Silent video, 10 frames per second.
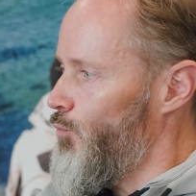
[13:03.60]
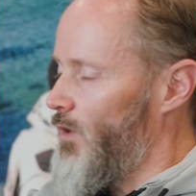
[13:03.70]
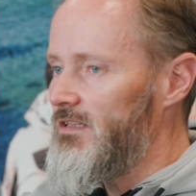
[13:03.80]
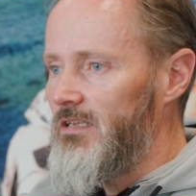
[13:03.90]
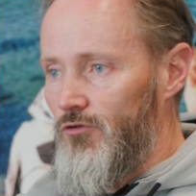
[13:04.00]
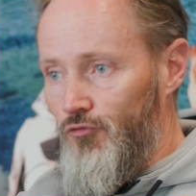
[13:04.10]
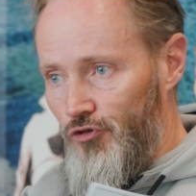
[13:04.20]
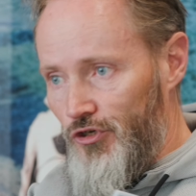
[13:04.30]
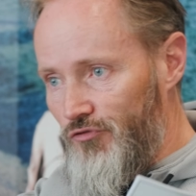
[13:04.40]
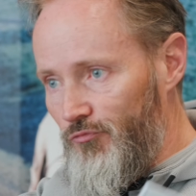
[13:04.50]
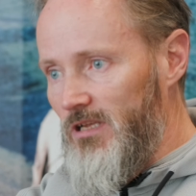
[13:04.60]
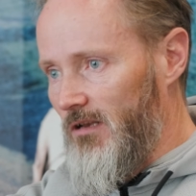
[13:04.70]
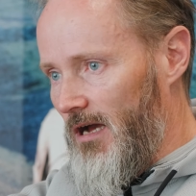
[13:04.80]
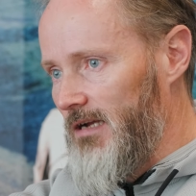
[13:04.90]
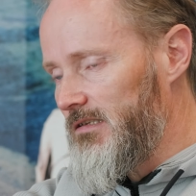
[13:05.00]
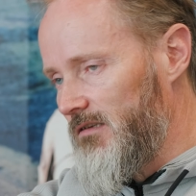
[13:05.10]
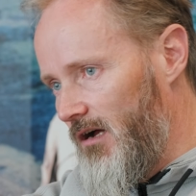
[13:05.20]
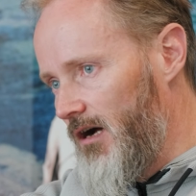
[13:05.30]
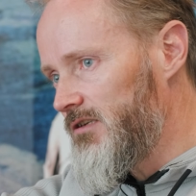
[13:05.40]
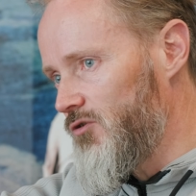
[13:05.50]
one thing to just realize,
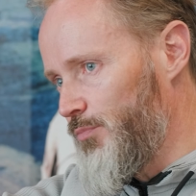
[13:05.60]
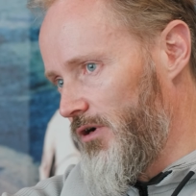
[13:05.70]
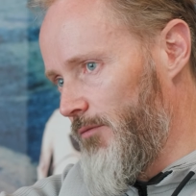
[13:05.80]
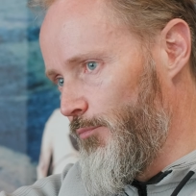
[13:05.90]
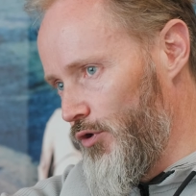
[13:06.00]
Axopar